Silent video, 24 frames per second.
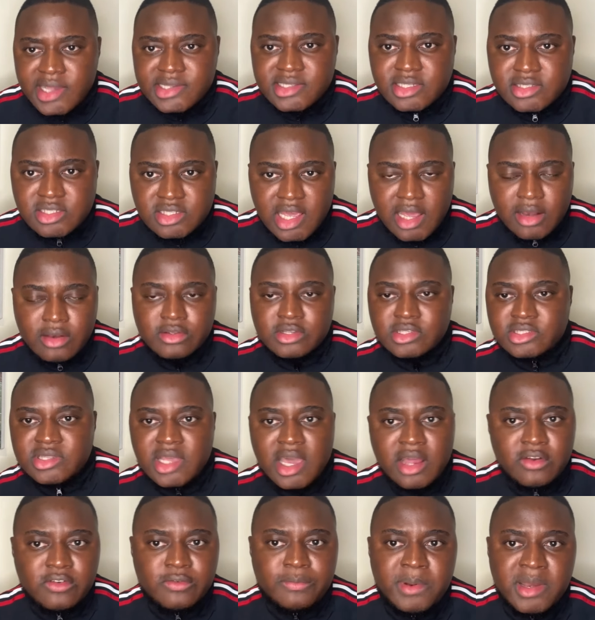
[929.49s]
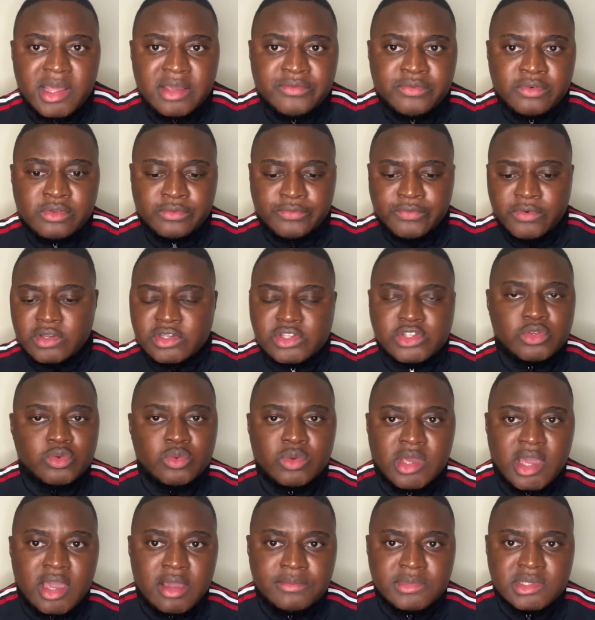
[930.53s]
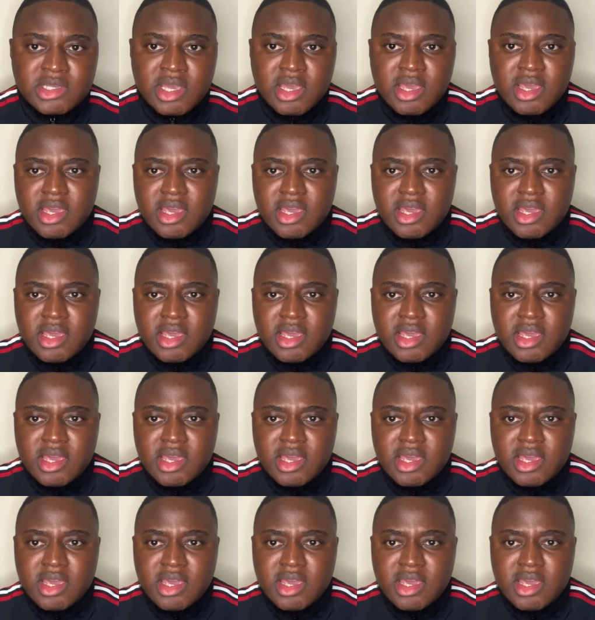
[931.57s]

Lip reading: the style of play for the first two games.